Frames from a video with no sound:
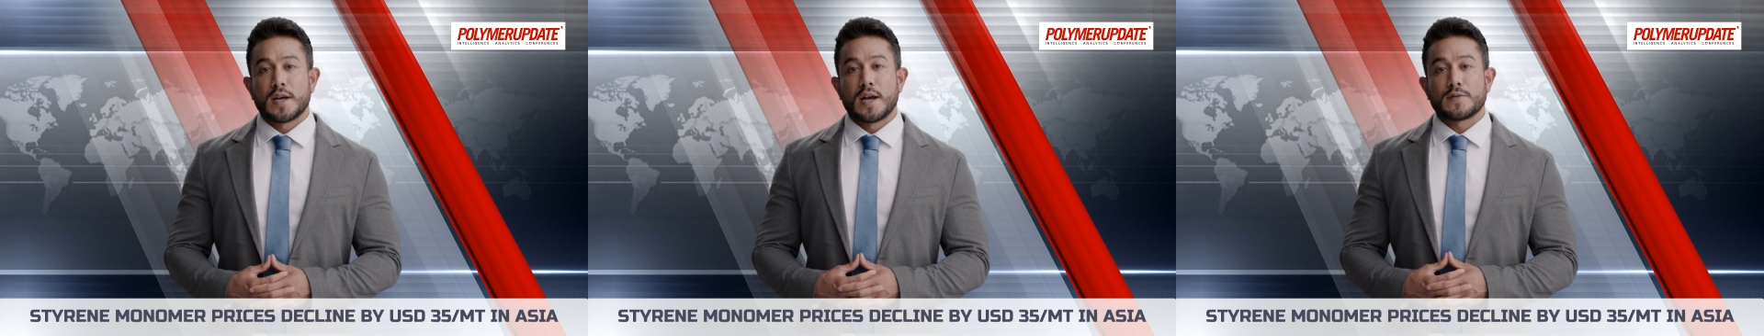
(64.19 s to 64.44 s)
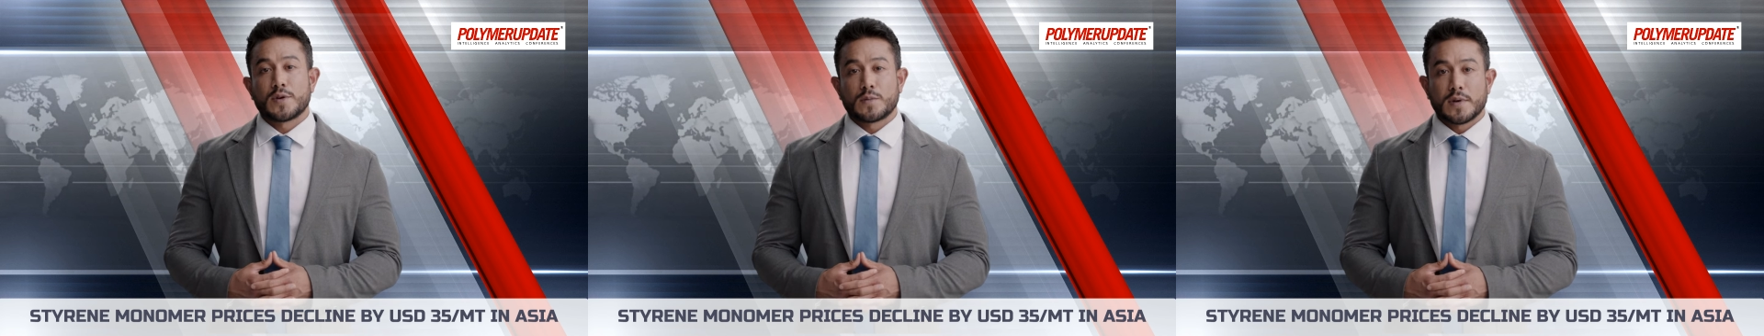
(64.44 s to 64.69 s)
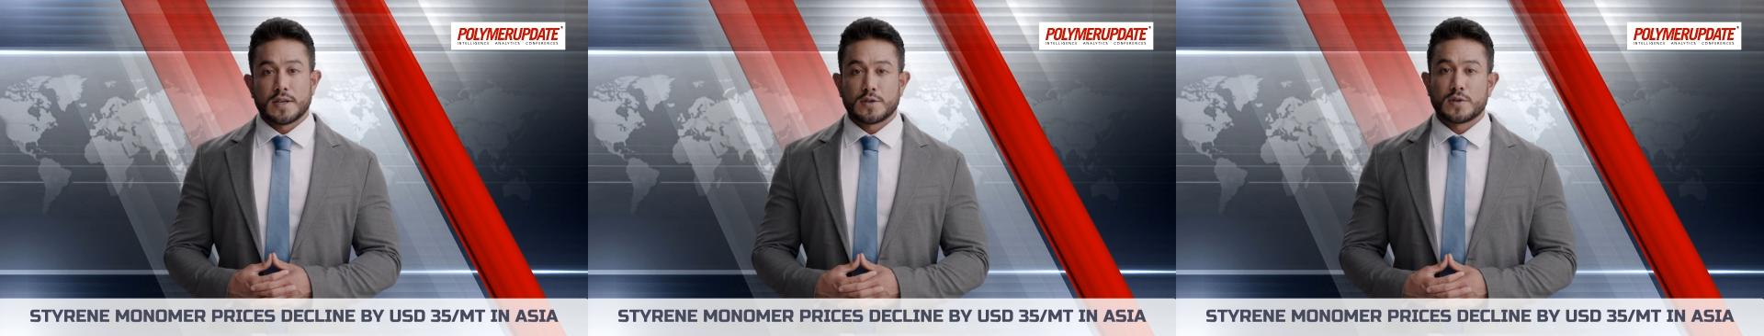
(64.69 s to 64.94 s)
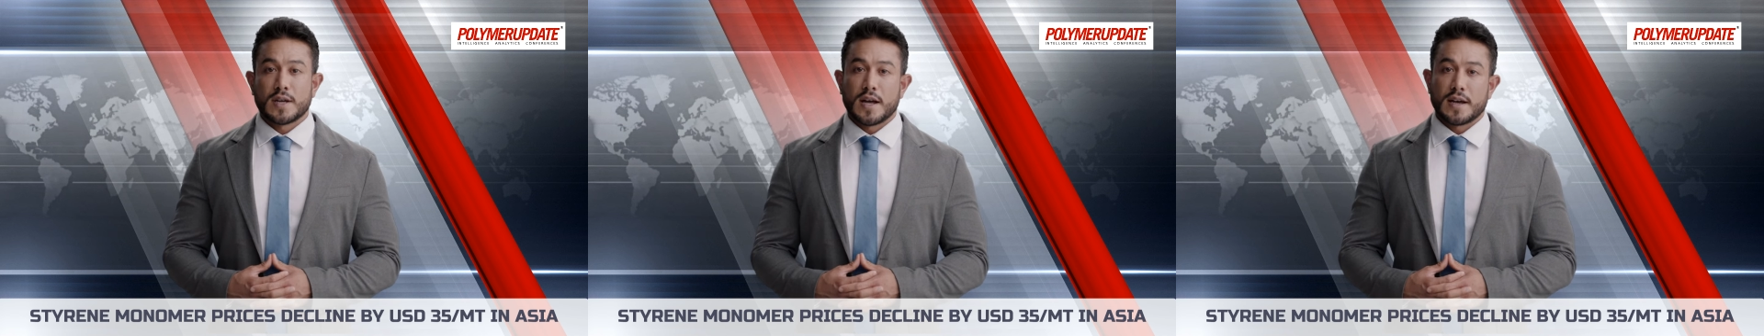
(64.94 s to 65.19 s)
FOB
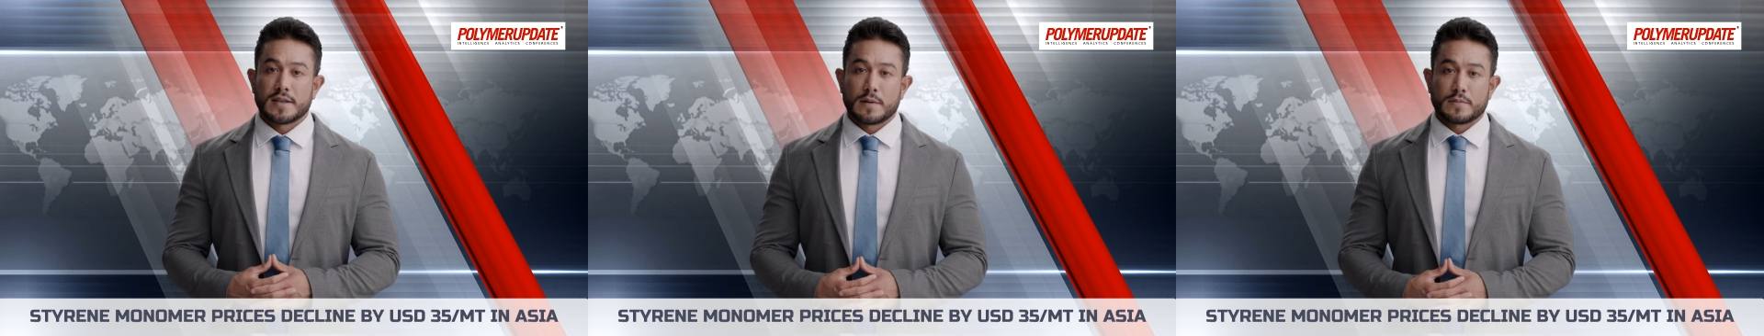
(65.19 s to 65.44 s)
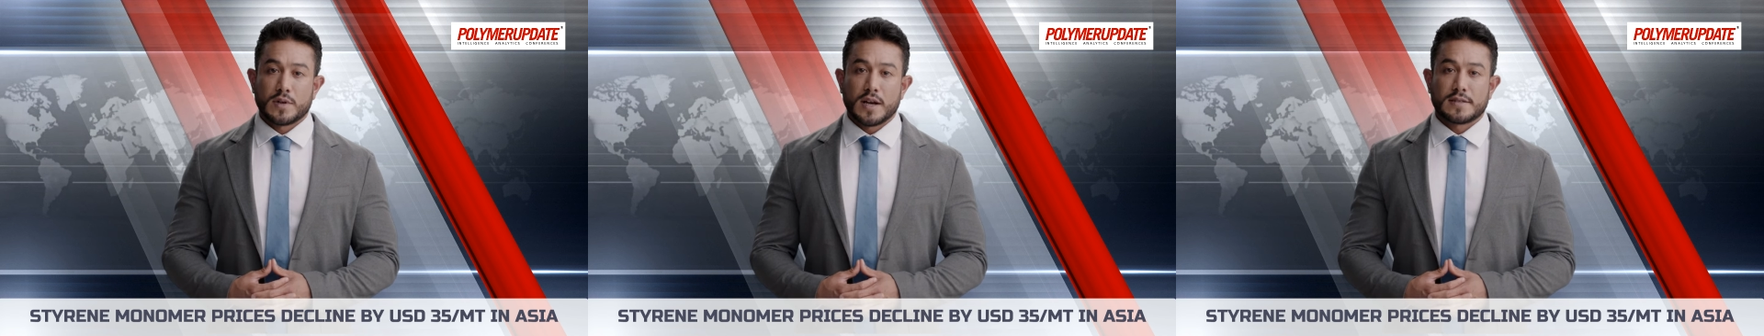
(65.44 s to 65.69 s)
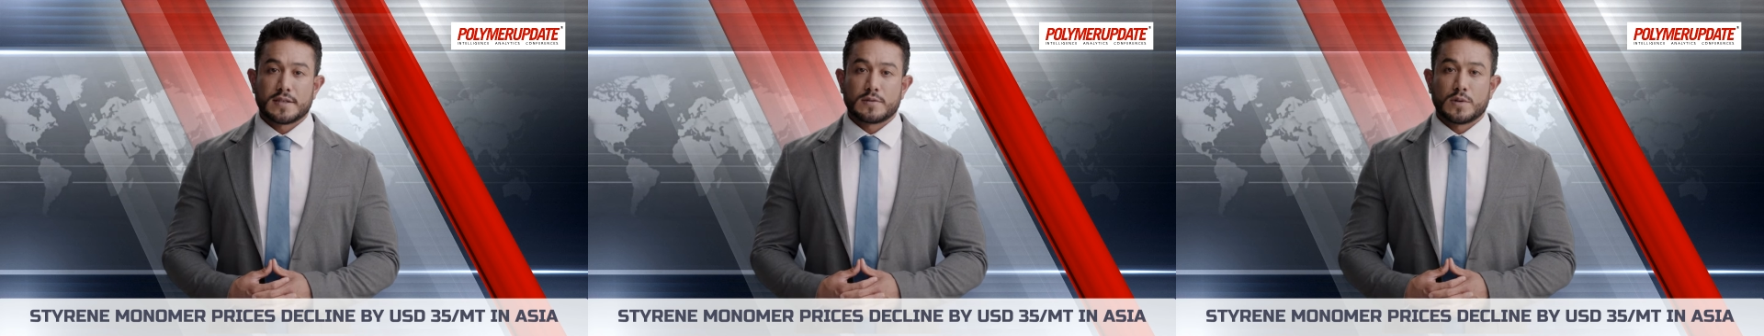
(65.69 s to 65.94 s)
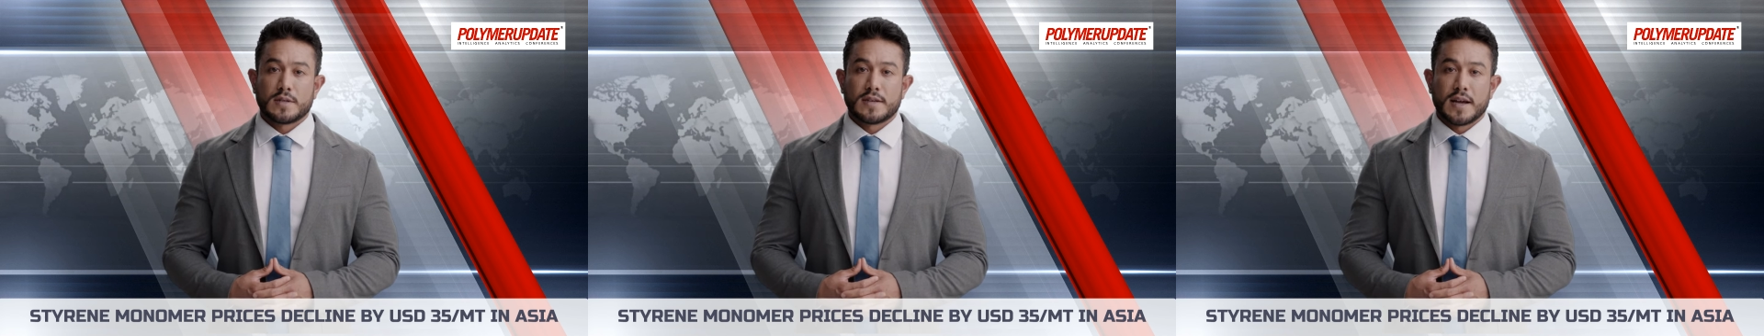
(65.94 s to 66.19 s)
Korea SM prices
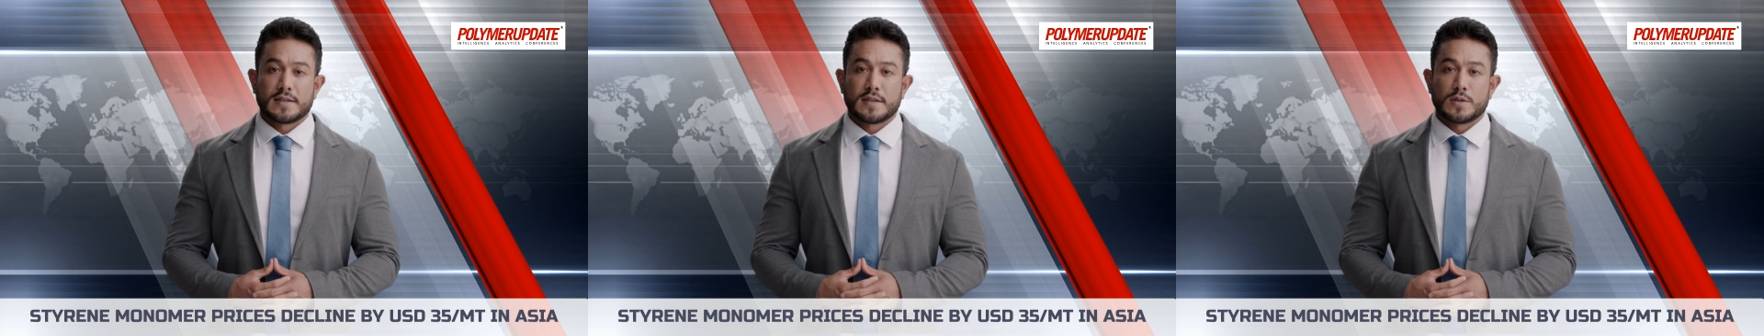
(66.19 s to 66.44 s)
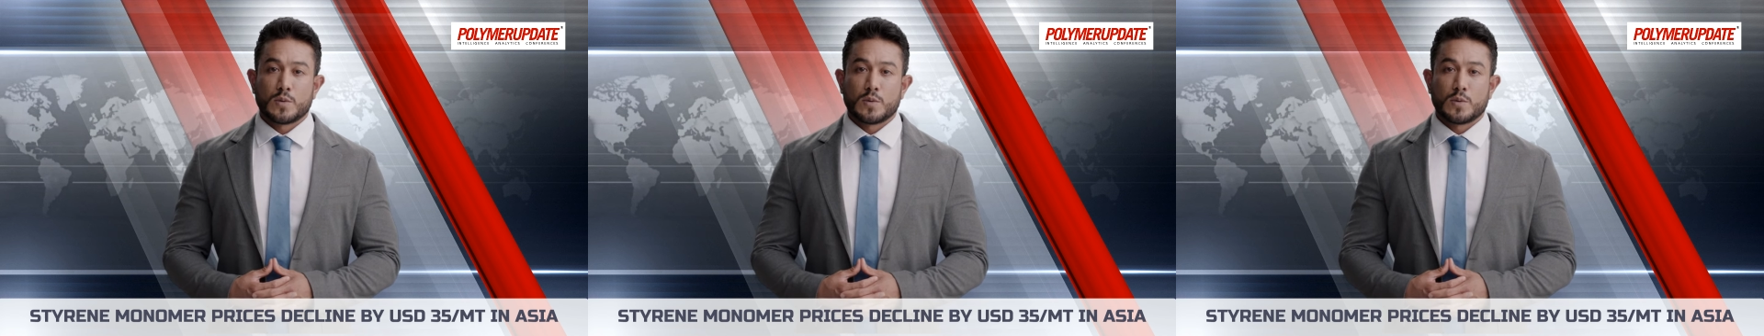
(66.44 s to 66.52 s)
were assessed at